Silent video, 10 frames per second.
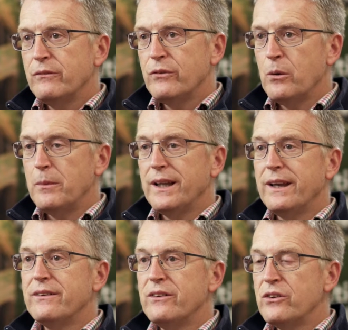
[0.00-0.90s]

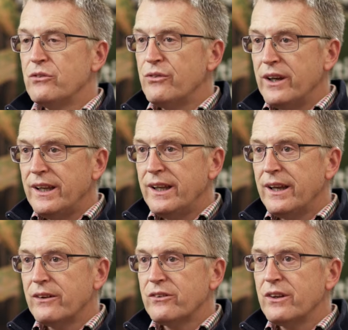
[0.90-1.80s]
formulated as
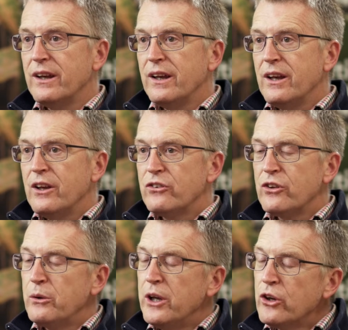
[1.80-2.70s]
Phoenix,
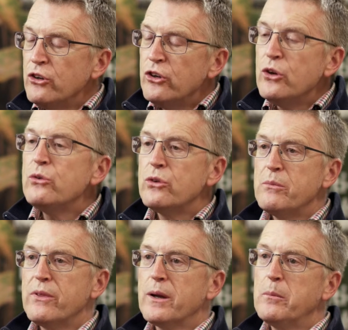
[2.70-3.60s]
so you can do
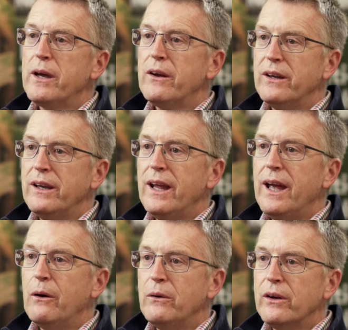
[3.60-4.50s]
something about it now.